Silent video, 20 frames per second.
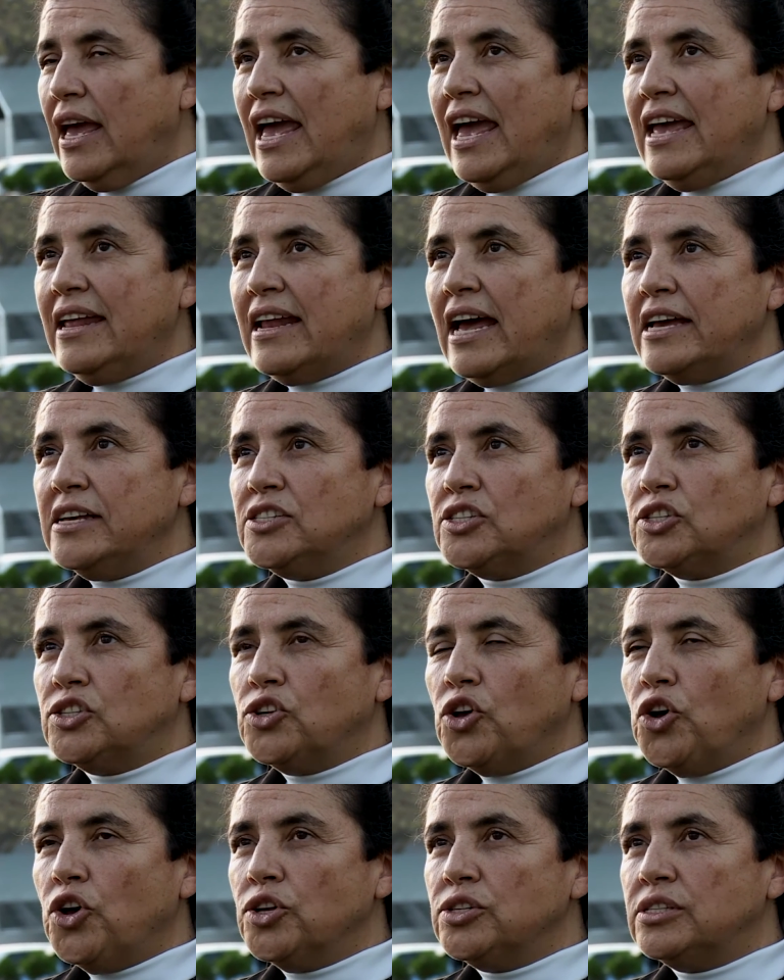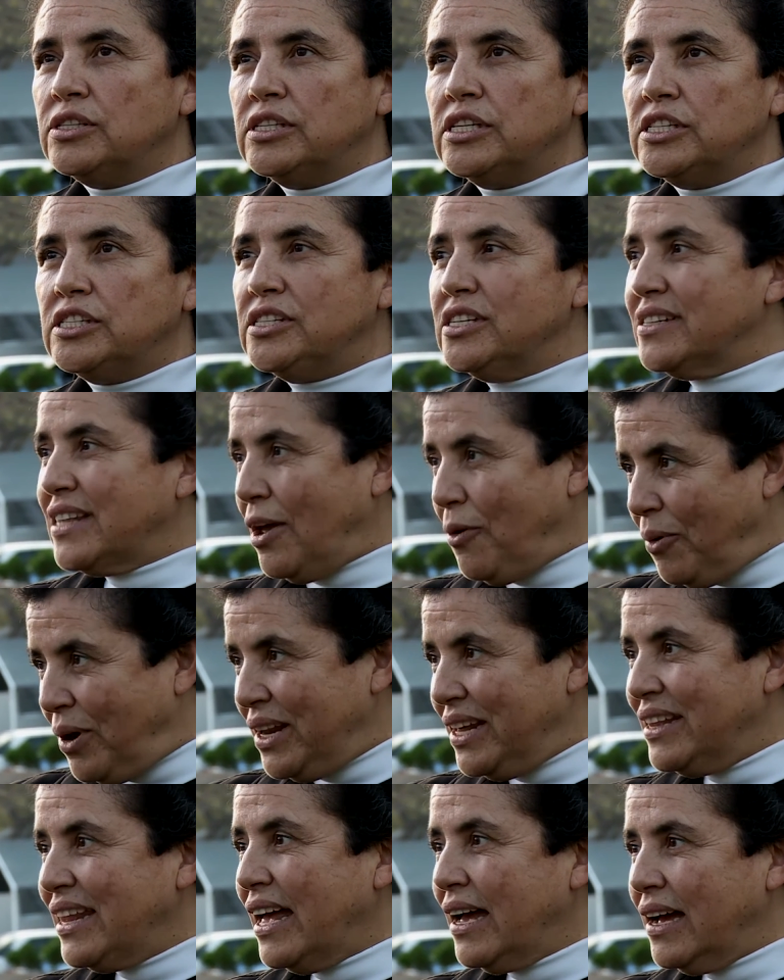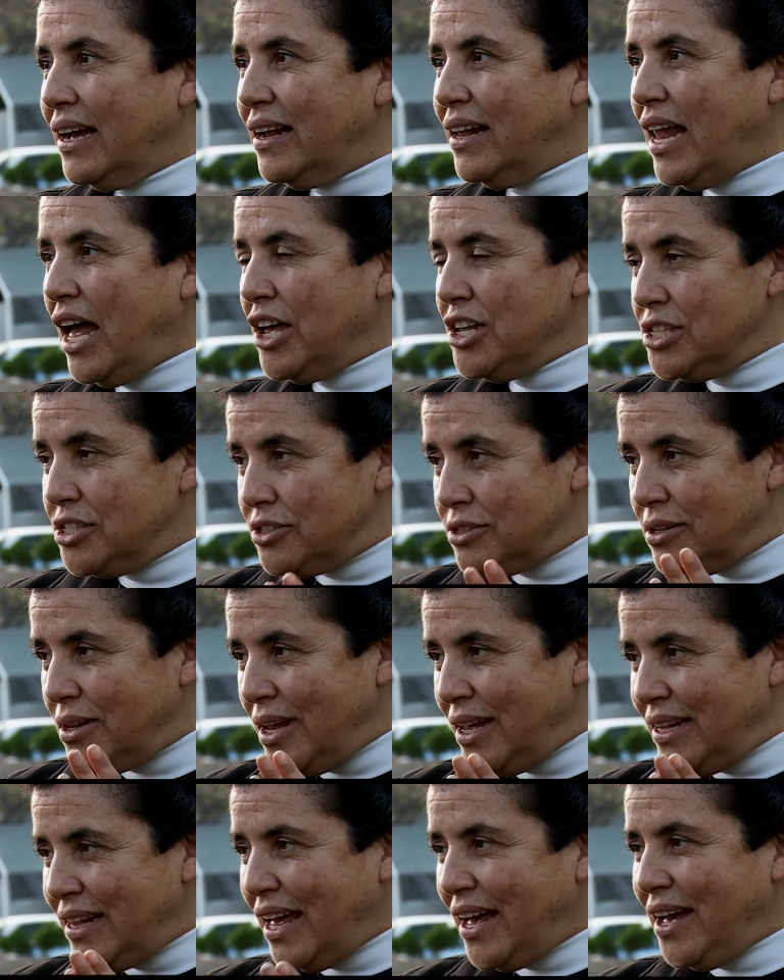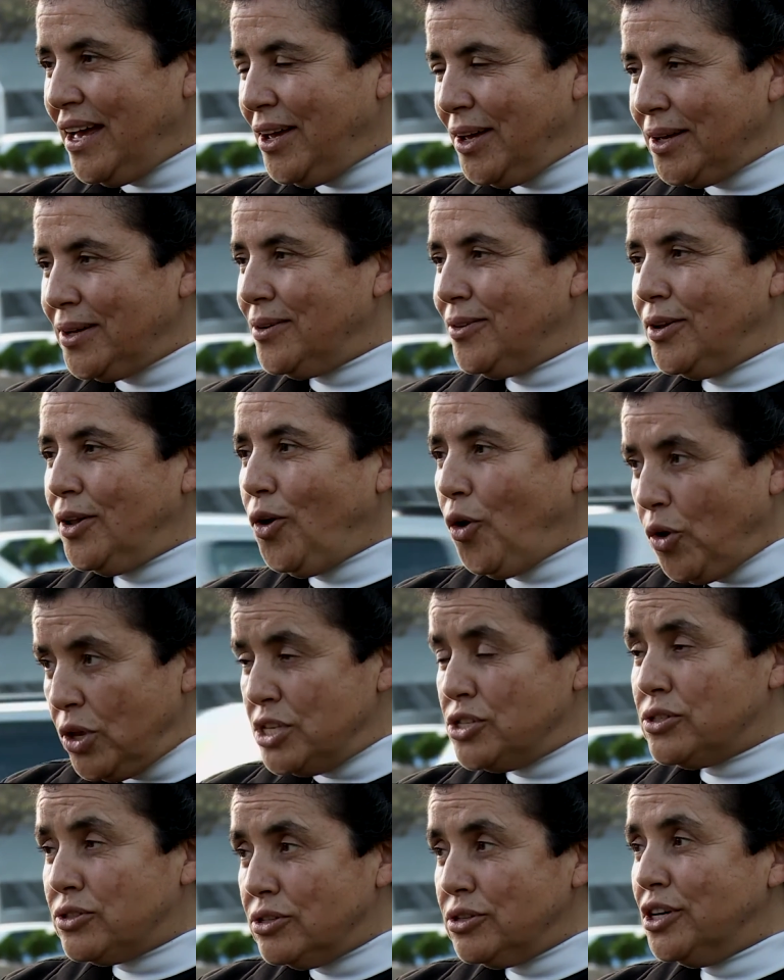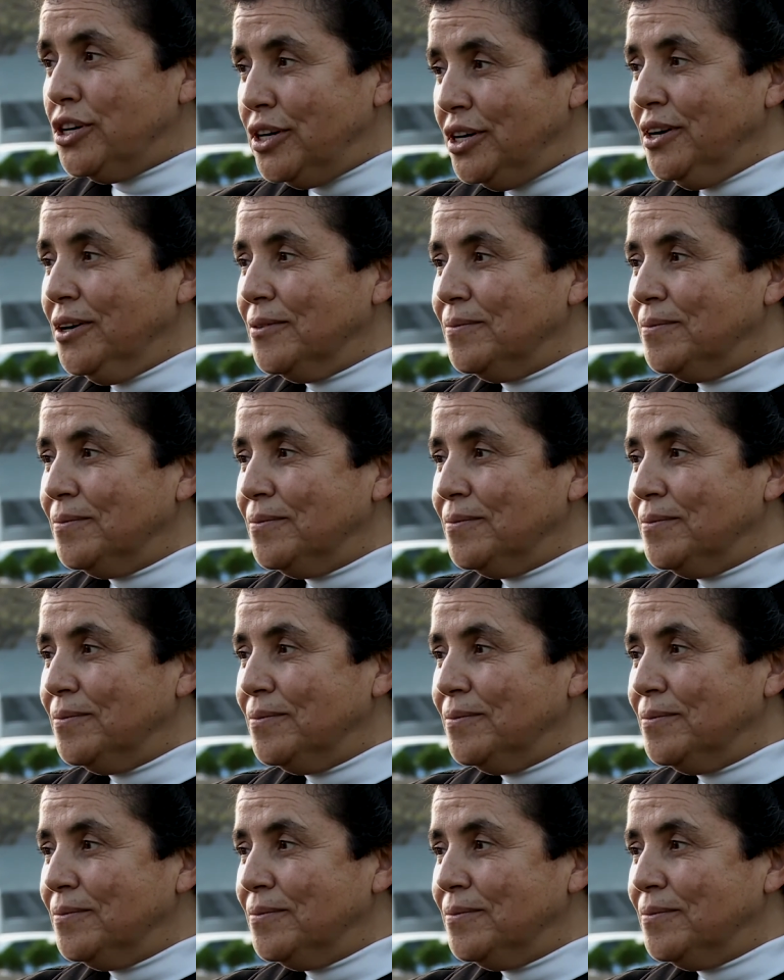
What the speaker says: And I saw sisters that were in a class, in a cloister.